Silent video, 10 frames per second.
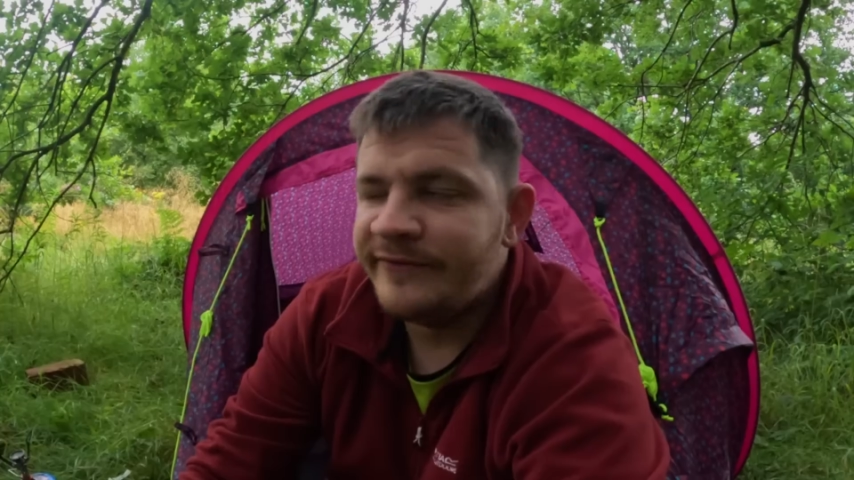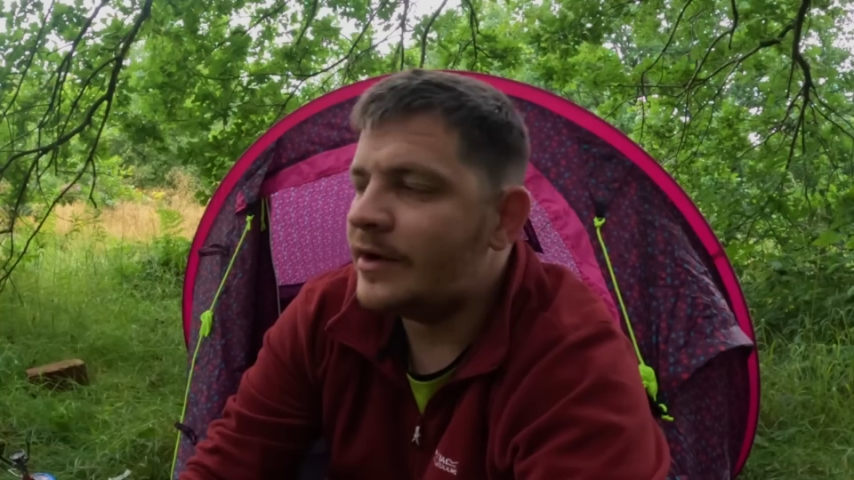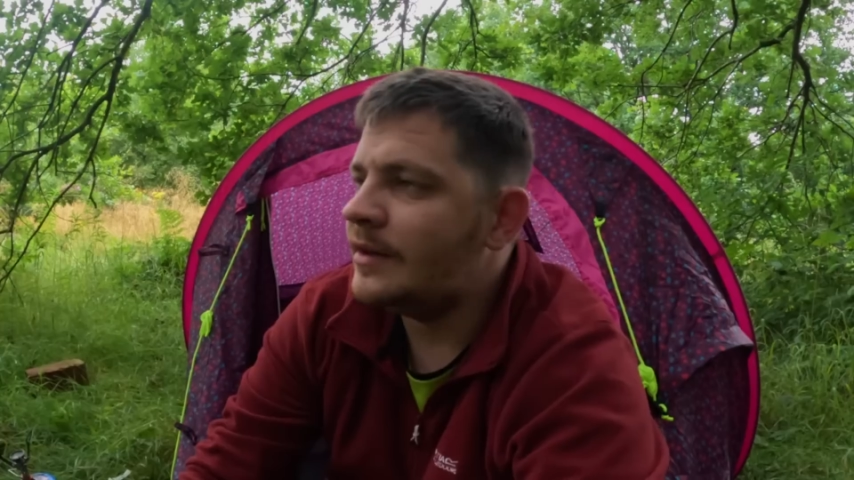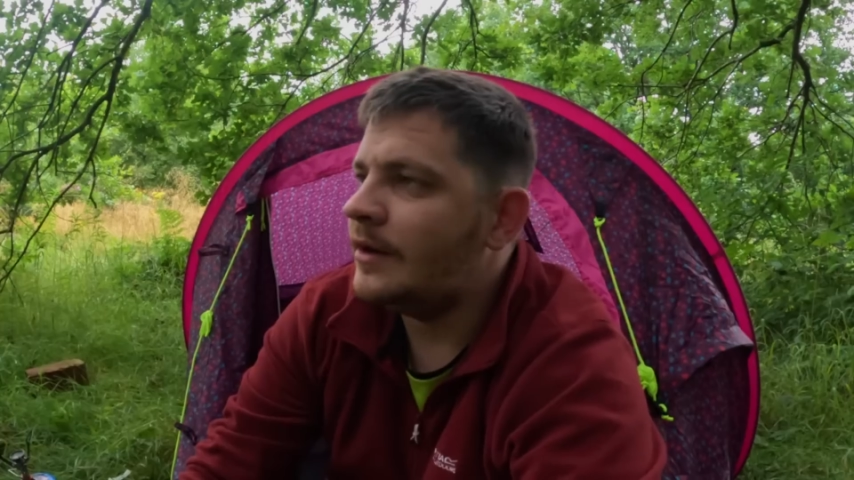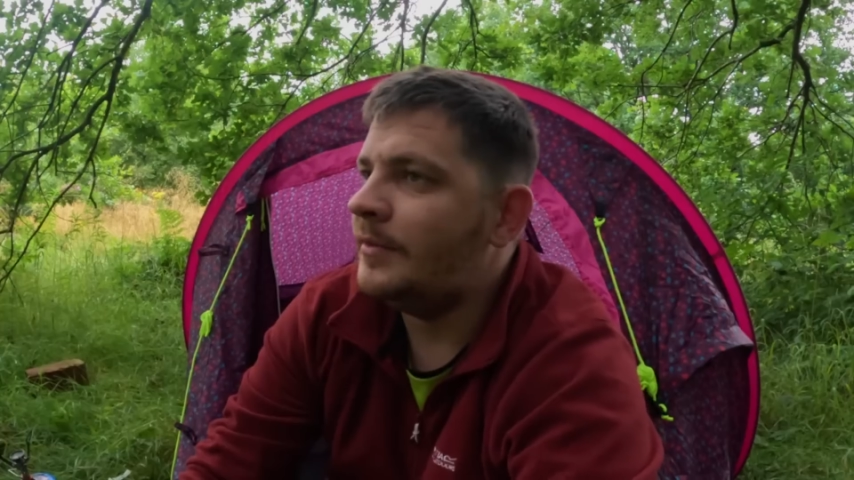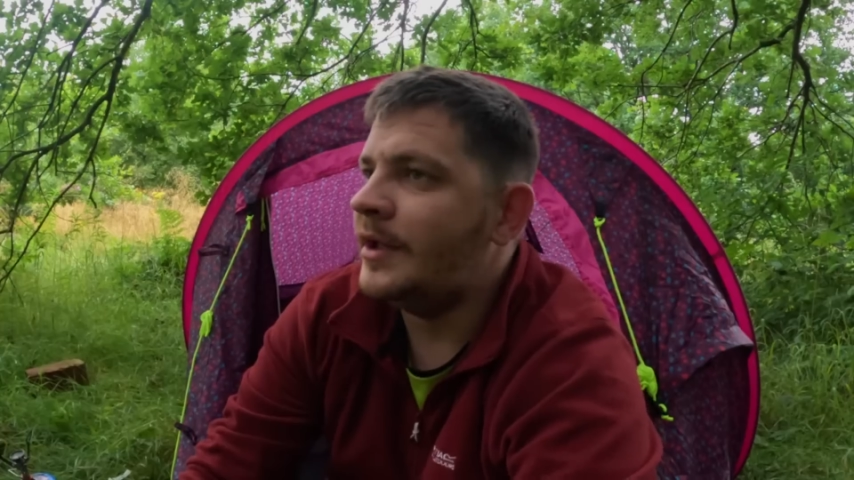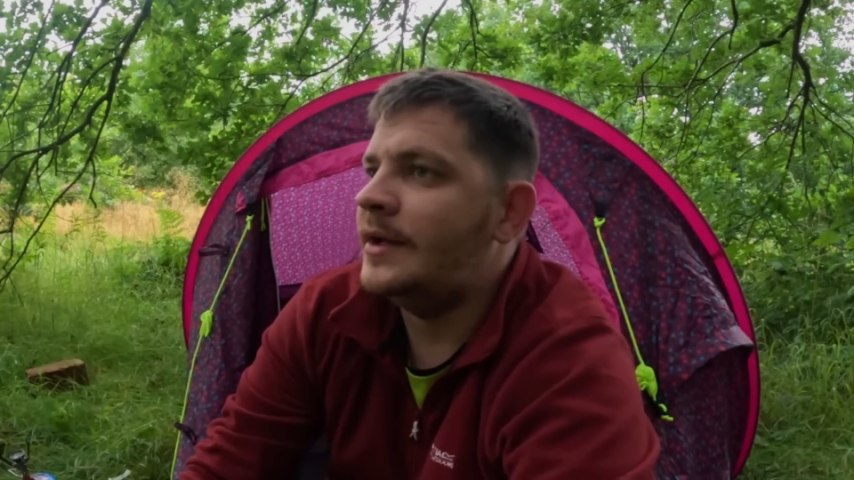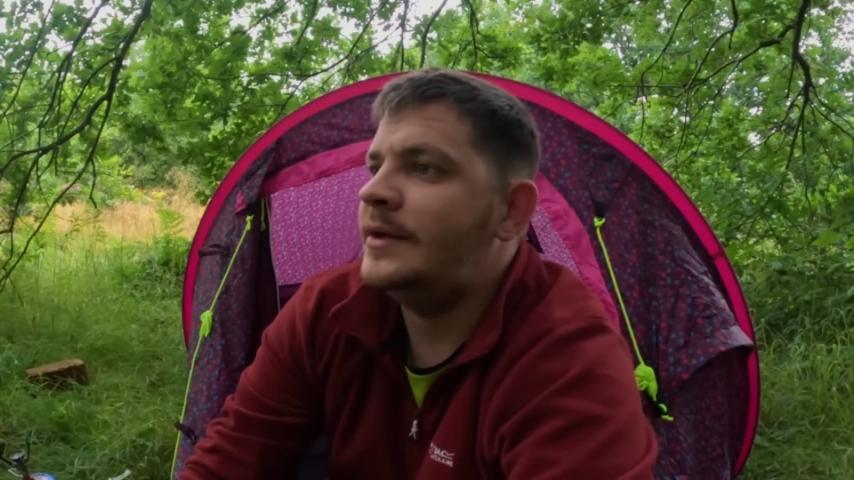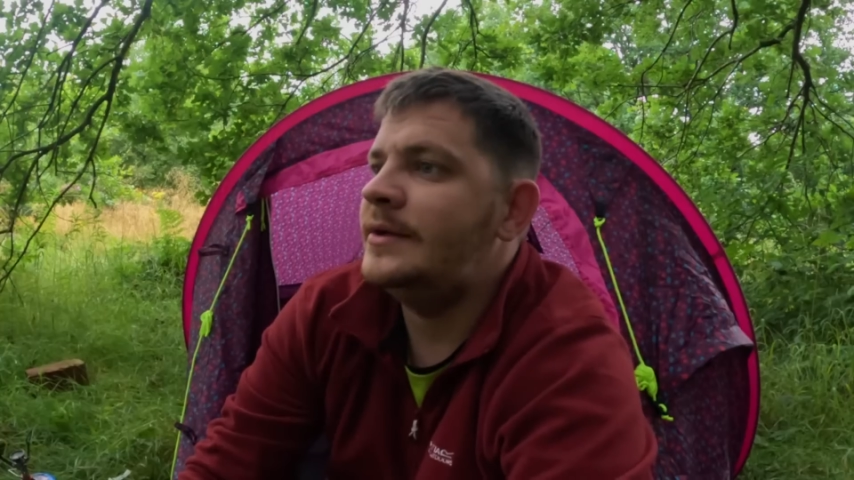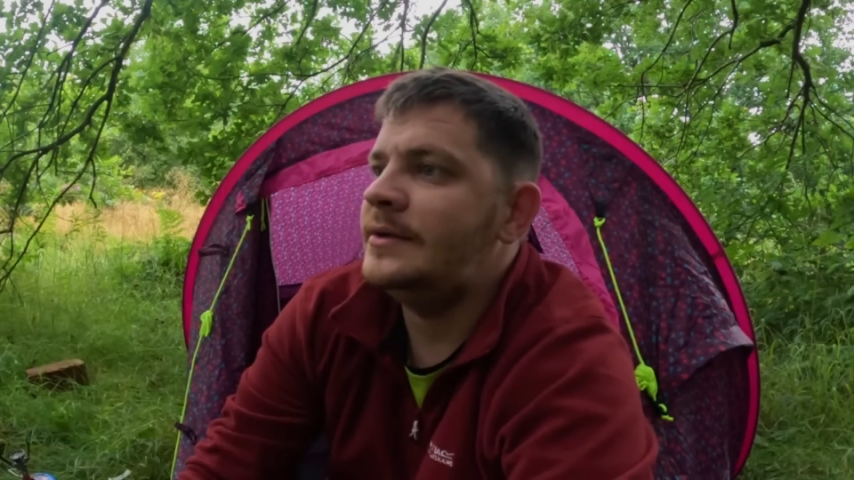for a little
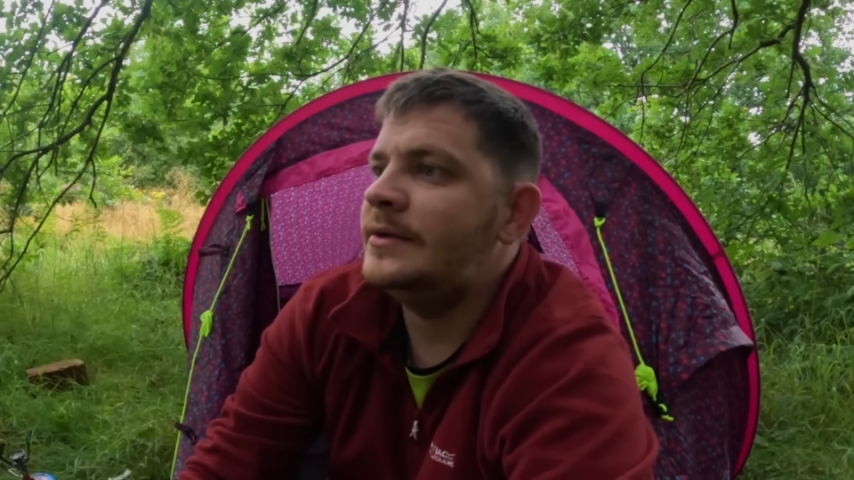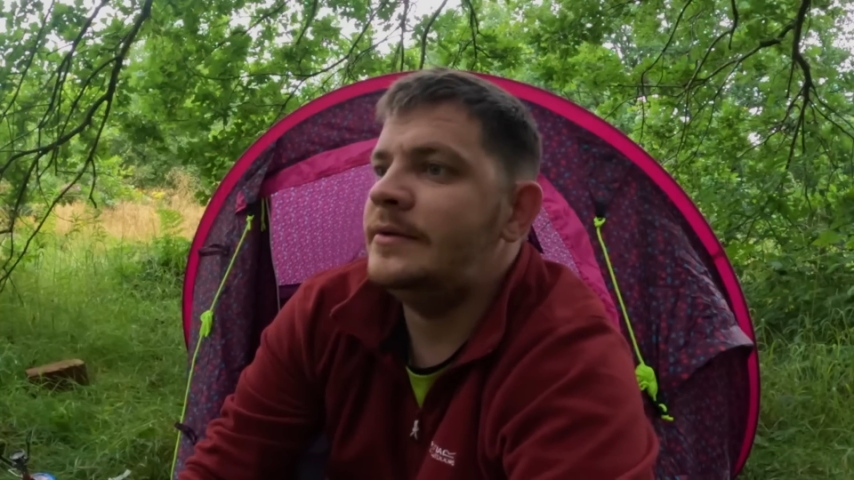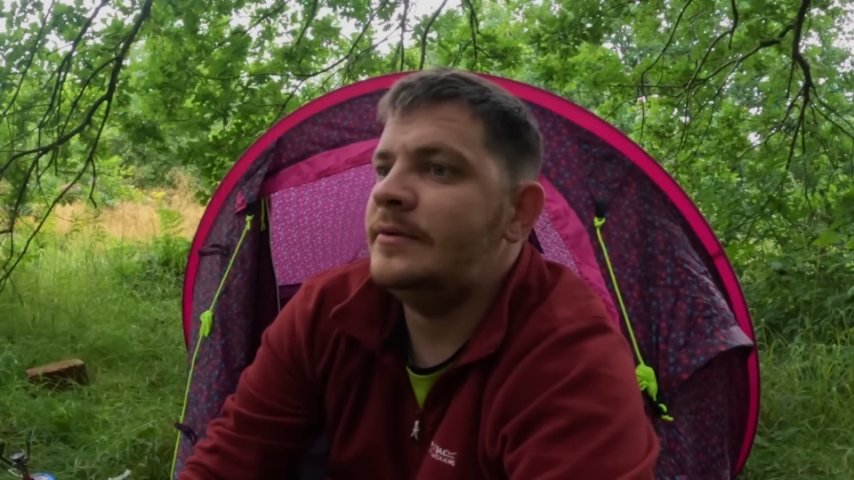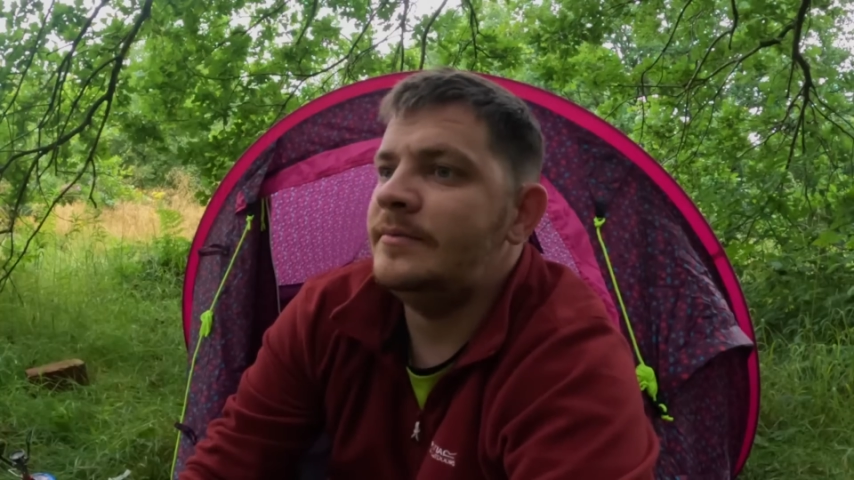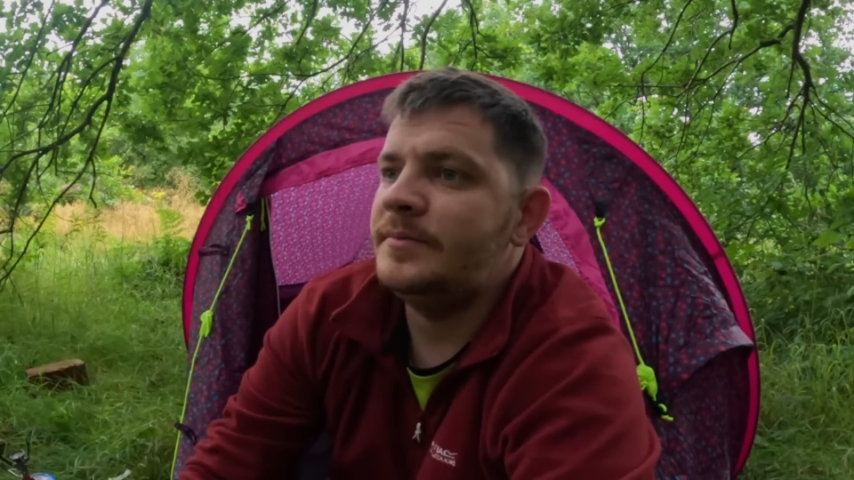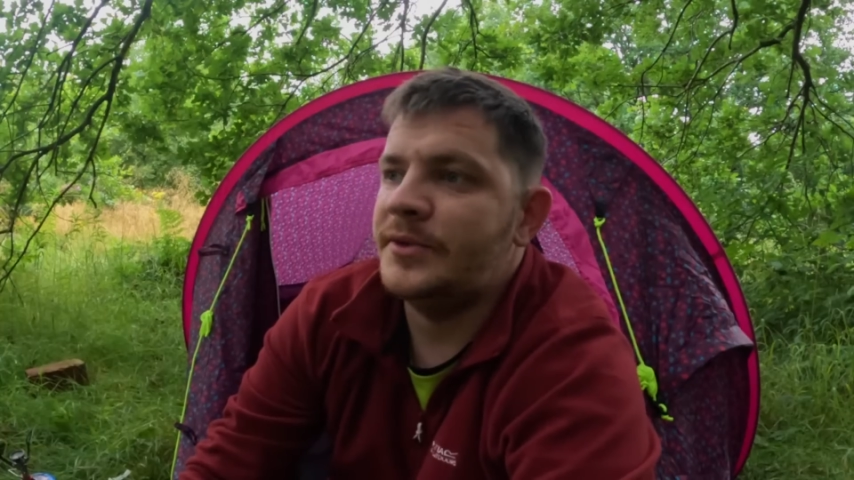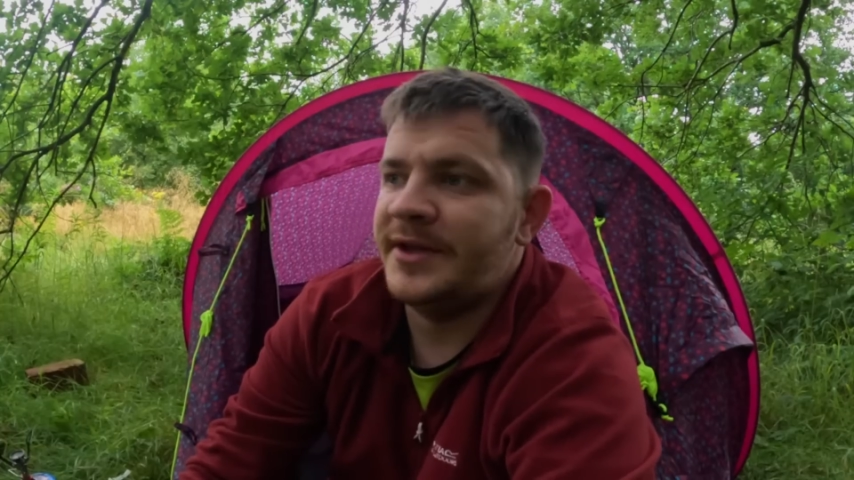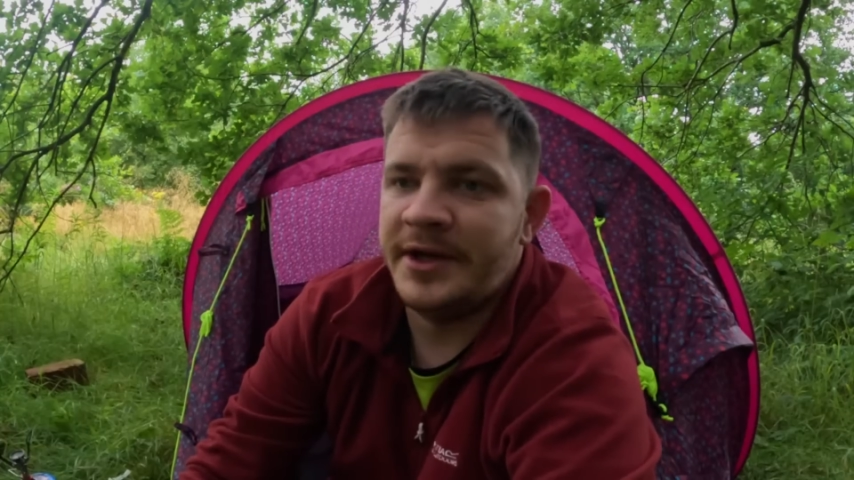bit, but